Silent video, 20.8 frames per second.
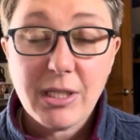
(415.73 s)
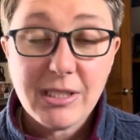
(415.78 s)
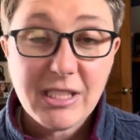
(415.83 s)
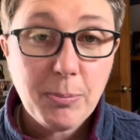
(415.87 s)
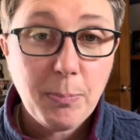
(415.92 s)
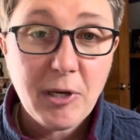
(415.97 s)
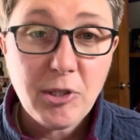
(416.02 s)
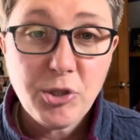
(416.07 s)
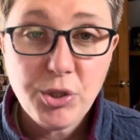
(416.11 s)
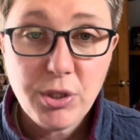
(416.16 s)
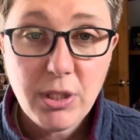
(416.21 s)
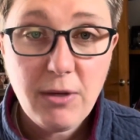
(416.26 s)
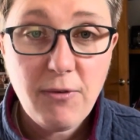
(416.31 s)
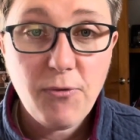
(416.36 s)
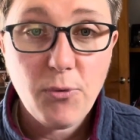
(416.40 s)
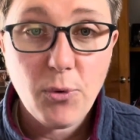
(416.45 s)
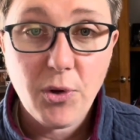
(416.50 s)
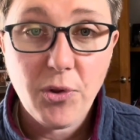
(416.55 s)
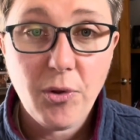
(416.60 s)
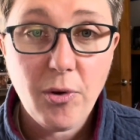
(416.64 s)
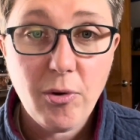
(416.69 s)
especially
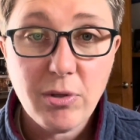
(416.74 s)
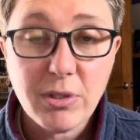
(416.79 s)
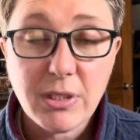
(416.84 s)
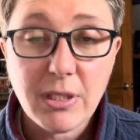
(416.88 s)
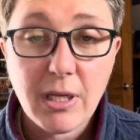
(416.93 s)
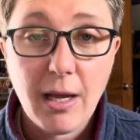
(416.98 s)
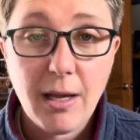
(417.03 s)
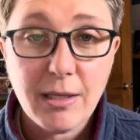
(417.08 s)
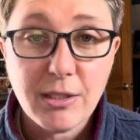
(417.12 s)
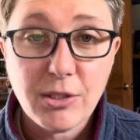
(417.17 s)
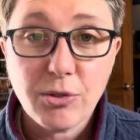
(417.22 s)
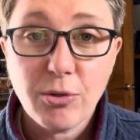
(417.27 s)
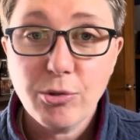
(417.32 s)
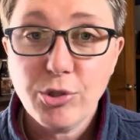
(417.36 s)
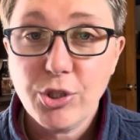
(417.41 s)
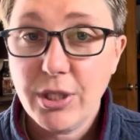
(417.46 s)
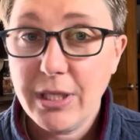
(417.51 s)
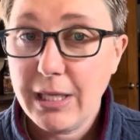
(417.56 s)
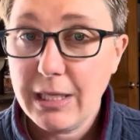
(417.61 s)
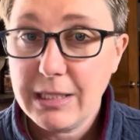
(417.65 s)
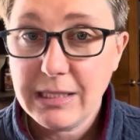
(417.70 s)
for those
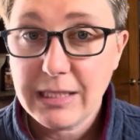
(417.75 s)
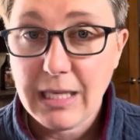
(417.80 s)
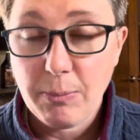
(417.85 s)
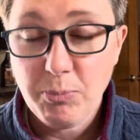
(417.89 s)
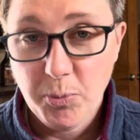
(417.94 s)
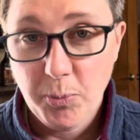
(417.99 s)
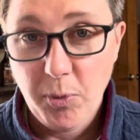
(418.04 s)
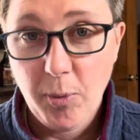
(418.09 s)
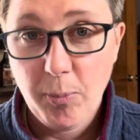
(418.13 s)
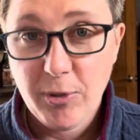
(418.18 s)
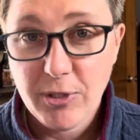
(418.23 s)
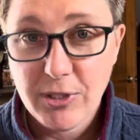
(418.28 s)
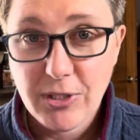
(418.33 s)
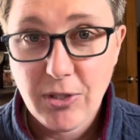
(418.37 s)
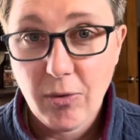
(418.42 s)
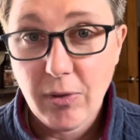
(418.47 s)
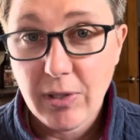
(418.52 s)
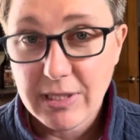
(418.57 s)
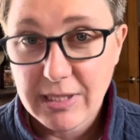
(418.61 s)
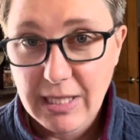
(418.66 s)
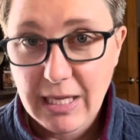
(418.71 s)
socially acceptable
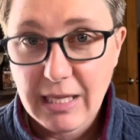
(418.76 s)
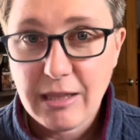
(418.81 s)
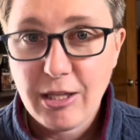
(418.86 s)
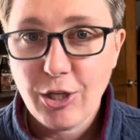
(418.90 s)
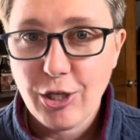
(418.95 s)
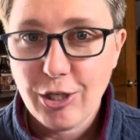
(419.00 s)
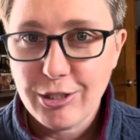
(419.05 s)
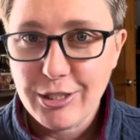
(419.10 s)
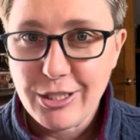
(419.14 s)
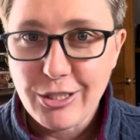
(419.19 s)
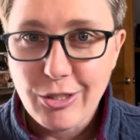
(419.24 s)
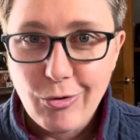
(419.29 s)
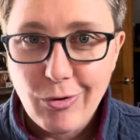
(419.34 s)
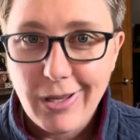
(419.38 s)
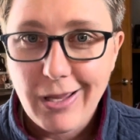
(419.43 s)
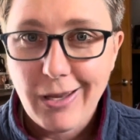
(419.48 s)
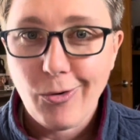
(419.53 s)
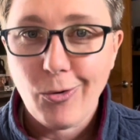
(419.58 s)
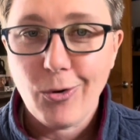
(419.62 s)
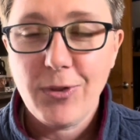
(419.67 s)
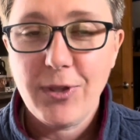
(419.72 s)
personas like the good
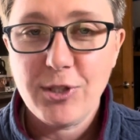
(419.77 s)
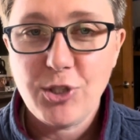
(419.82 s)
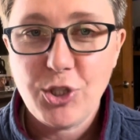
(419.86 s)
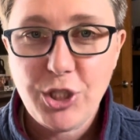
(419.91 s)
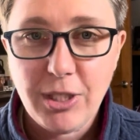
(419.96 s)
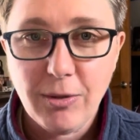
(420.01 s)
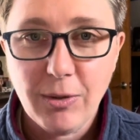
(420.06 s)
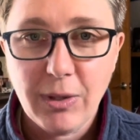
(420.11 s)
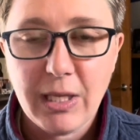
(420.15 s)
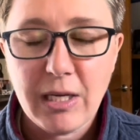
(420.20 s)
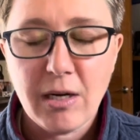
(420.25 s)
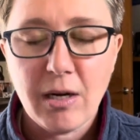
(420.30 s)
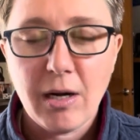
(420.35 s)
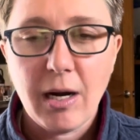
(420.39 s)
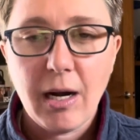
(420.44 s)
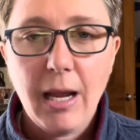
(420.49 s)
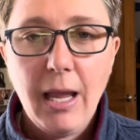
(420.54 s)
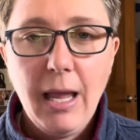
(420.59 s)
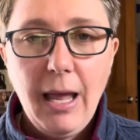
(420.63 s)
student or the cheerleader.